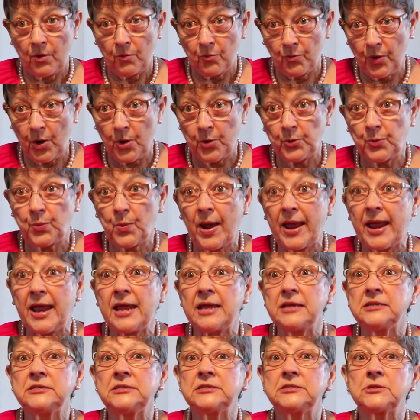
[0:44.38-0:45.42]

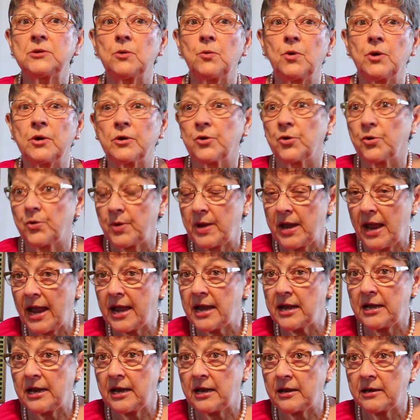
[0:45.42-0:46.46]
roadways or
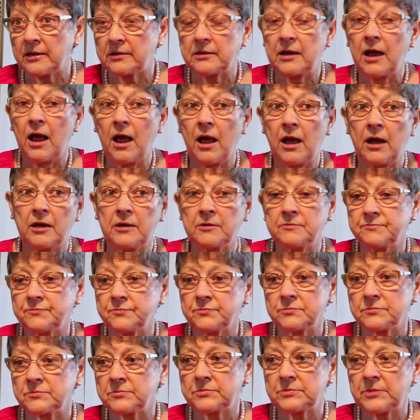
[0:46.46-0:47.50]
creating
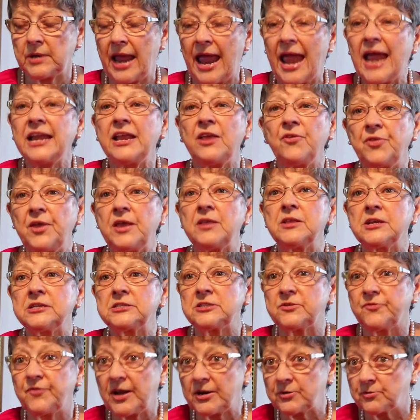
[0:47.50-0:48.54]
um, anything
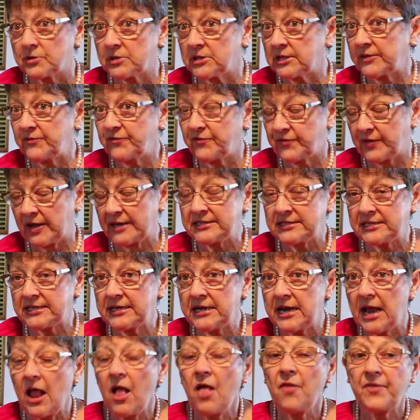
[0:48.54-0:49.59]
that's federally
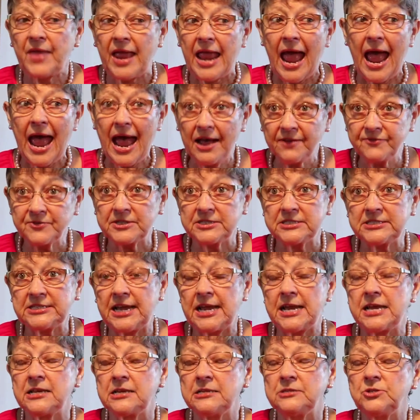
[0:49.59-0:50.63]
funded, they have to
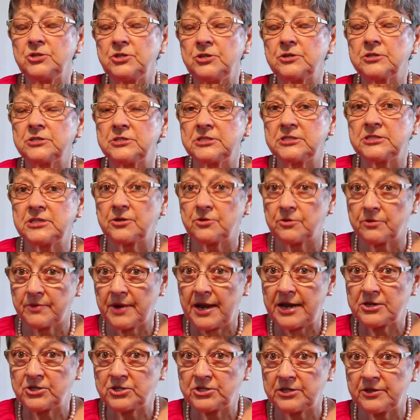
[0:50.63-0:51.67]
take into
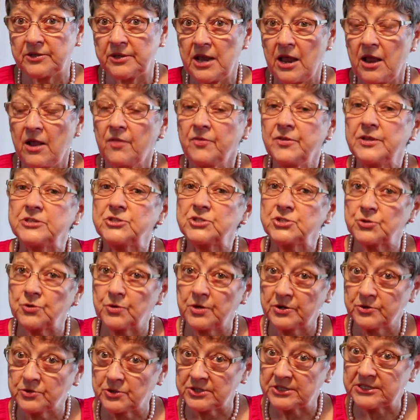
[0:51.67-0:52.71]
consideration the
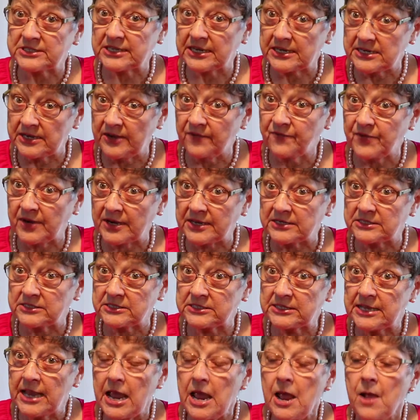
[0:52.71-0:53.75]
historical
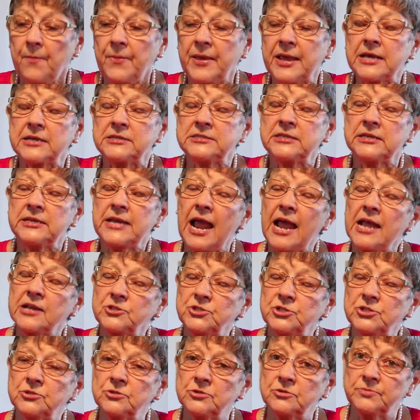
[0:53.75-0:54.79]
significance because a
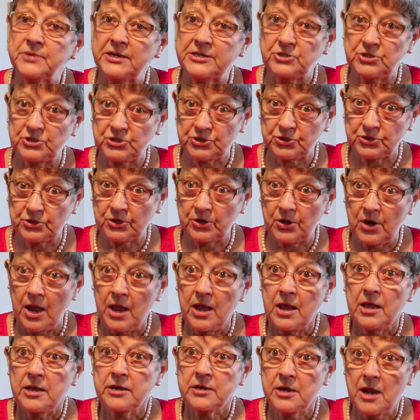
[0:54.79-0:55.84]
National Register
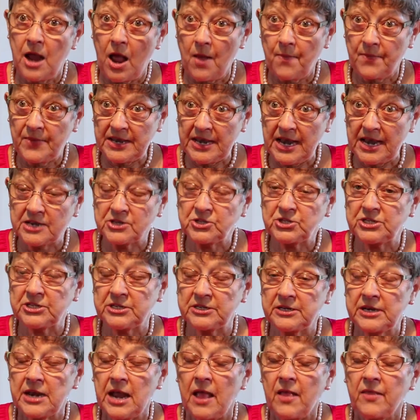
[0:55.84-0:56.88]

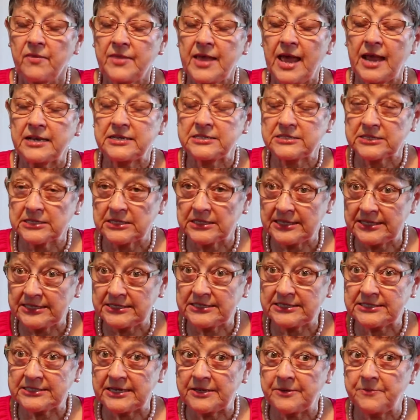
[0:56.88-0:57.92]
nomination that is
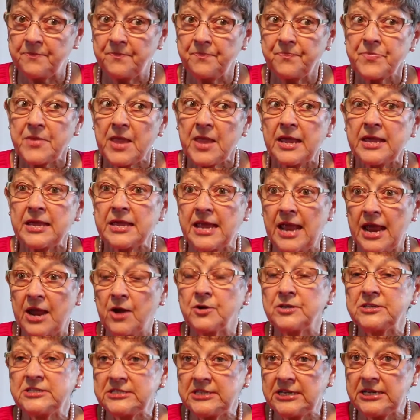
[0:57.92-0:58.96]
listed
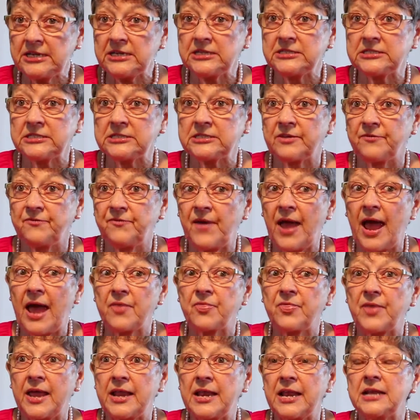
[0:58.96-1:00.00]
guarantees the
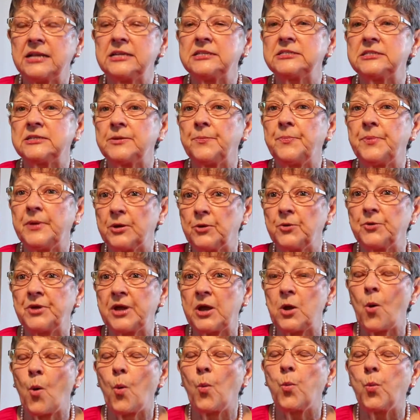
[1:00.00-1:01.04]
fact that it is a
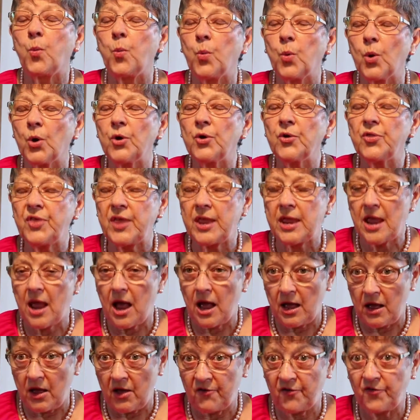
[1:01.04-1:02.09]
building worthy
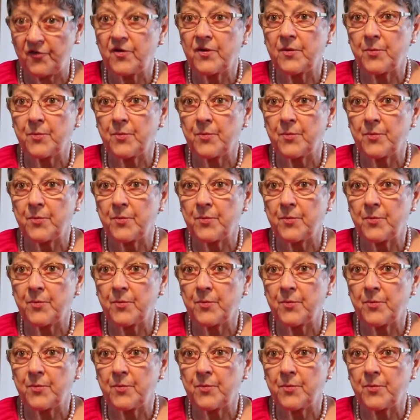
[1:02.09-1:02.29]
of